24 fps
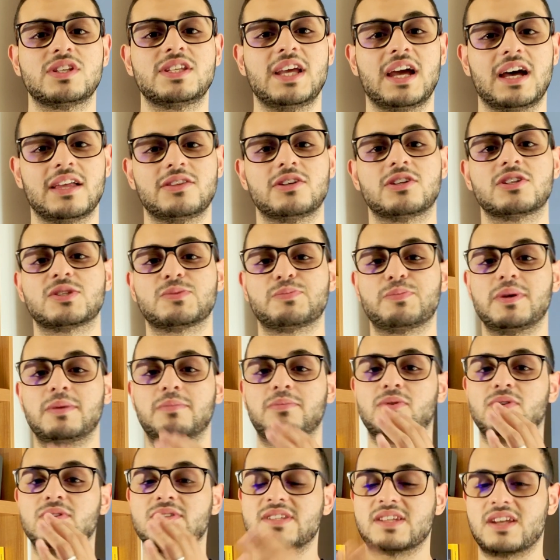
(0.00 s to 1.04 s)
the other
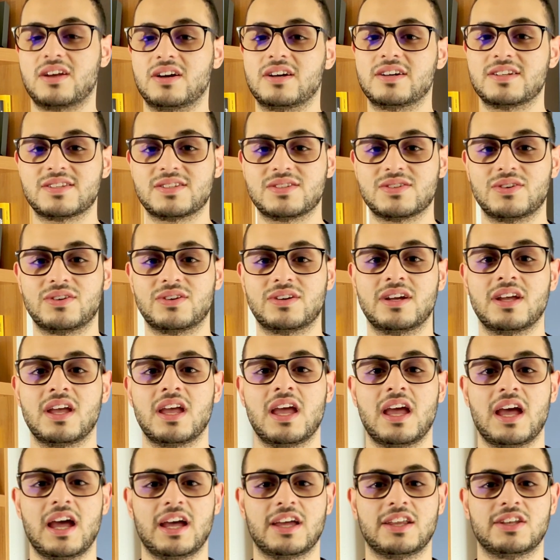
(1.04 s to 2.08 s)
people's cursor,
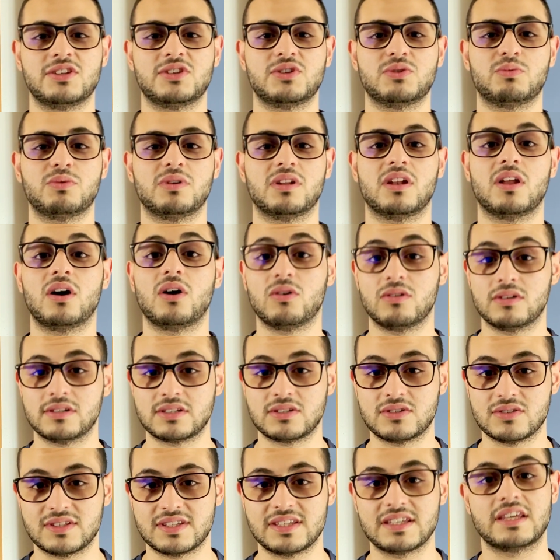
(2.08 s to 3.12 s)
and you will
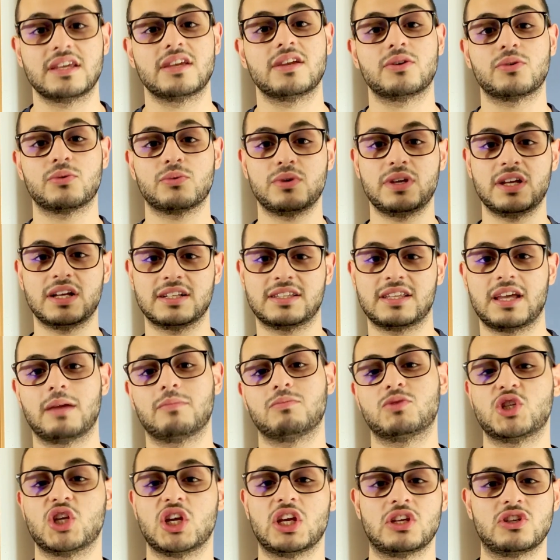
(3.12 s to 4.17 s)
also see
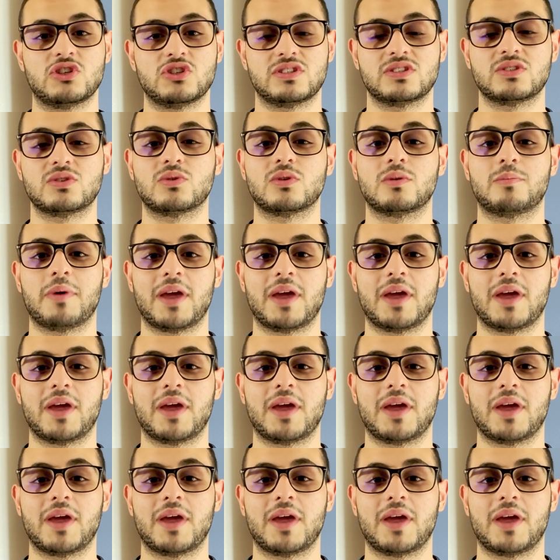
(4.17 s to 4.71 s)
real-time changes to the